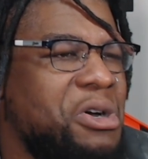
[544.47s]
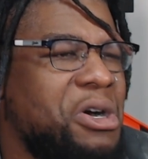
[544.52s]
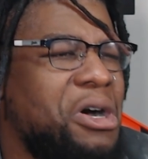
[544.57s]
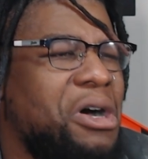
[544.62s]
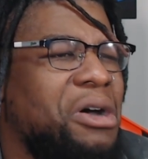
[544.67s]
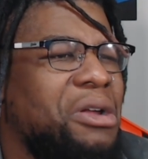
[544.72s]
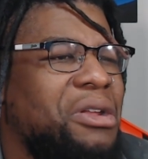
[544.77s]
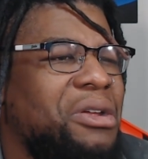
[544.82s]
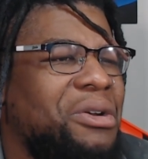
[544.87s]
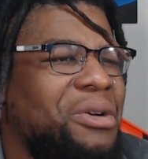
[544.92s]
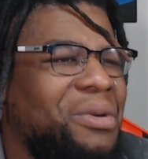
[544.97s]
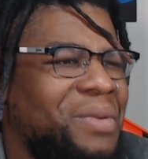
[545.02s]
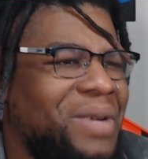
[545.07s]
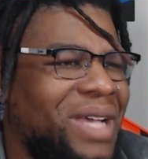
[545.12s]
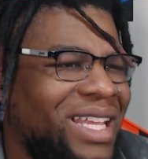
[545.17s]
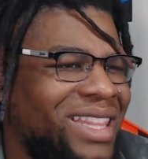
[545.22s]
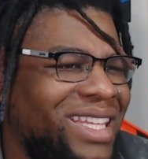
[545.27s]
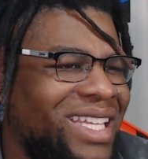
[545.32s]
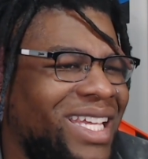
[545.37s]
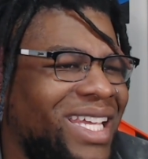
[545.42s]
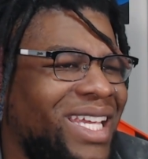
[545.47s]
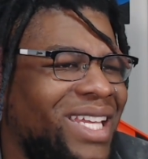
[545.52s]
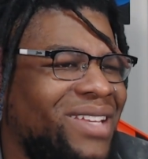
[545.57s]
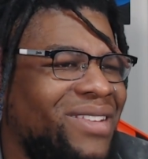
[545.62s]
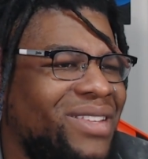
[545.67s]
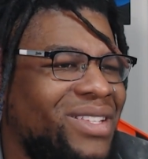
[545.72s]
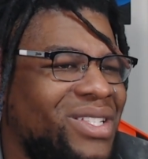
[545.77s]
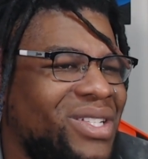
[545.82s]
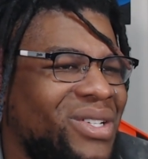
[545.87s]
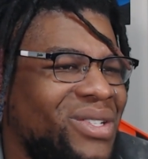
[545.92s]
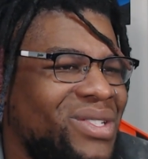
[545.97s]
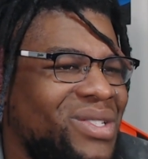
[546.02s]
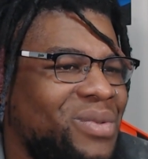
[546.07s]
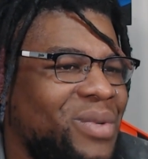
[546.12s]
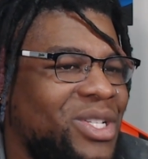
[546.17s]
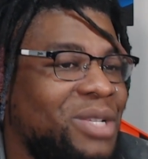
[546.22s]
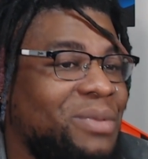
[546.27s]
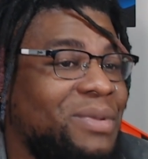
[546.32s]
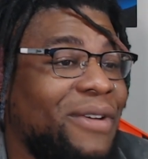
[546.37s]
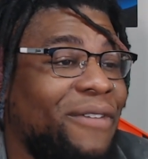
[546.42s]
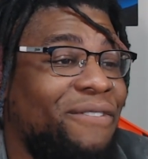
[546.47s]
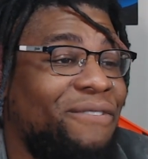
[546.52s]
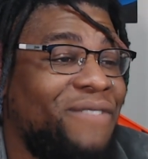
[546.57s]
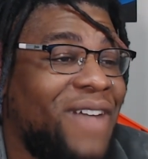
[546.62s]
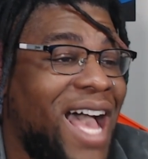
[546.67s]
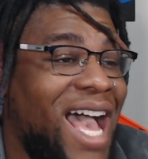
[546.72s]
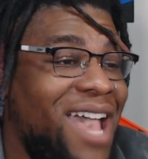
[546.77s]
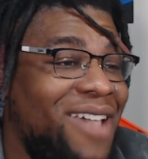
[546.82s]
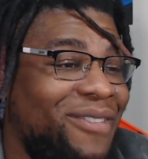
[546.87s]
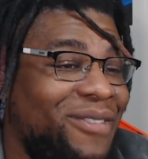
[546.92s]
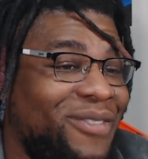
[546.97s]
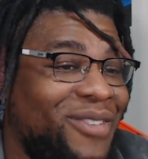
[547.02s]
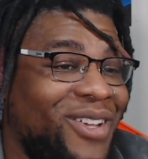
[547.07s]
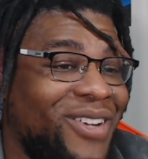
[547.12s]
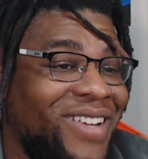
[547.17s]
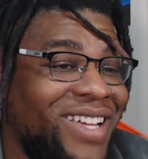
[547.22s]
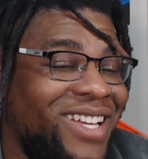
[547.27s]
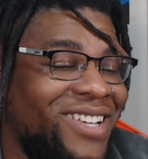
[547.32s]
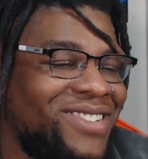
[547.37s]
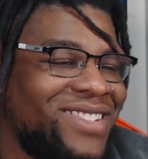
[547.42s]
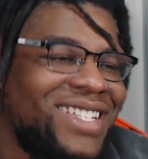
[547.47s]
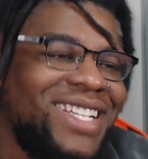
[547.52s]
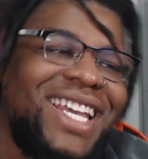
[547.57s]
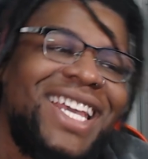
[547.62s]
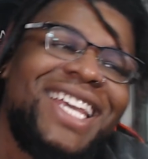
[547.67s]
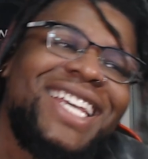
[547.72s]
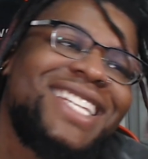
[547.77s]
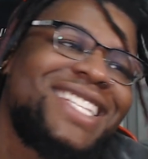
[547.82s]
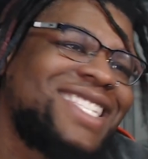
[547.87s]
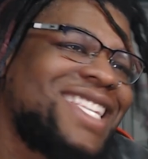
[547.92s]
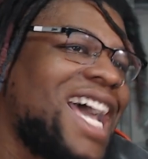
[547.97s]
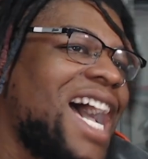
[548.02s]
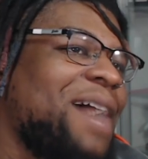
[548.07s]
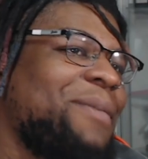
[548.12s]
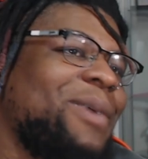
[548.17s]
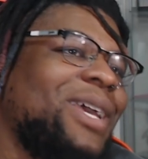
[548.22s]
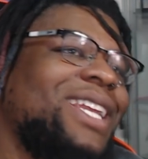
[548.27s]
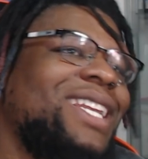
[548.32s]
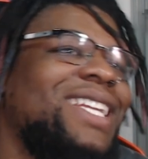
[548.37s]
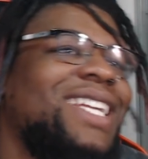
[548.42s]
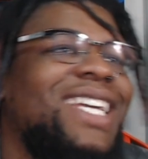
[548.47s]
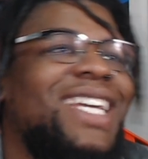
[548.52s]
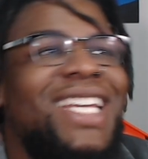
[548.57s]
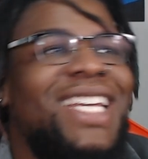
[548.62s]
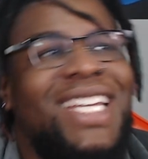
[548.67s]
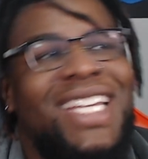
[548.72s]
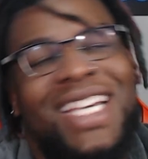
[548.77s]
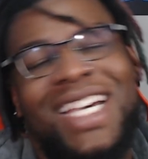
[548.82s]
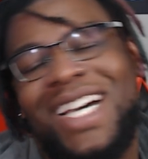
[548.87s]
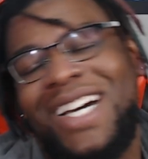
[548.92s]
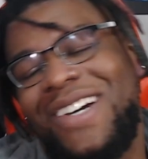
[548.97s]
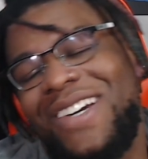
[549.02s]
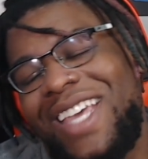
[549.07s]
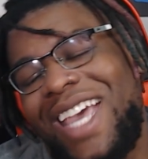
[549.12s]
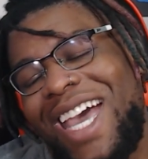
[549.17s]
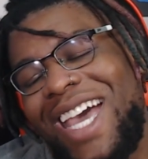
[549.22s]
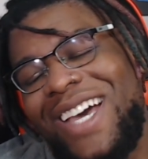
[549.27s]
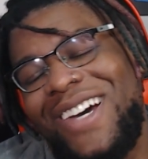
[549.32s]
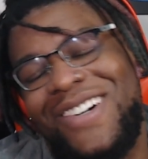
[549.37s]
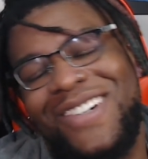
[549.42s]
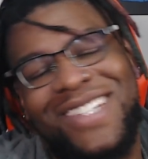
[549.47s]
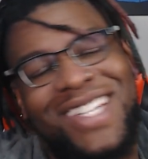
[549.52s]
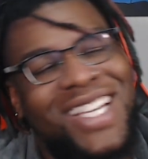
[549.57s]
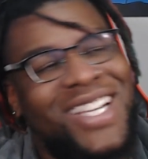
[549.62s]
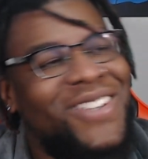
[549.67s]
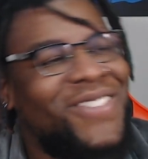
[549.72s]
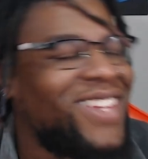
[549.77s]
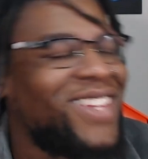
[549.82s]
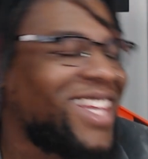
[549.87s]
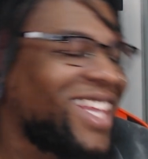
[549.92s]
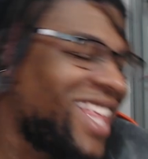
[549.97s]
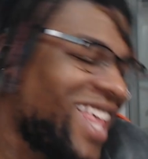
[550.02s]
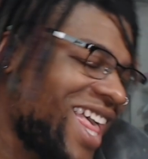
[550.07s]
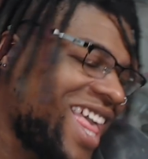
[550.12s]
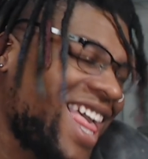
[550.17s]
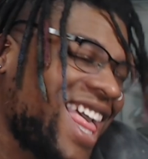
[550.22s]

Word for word: Auto, at the end of the turn, switch up to 5 of your Stop it. Okay, hold up. What?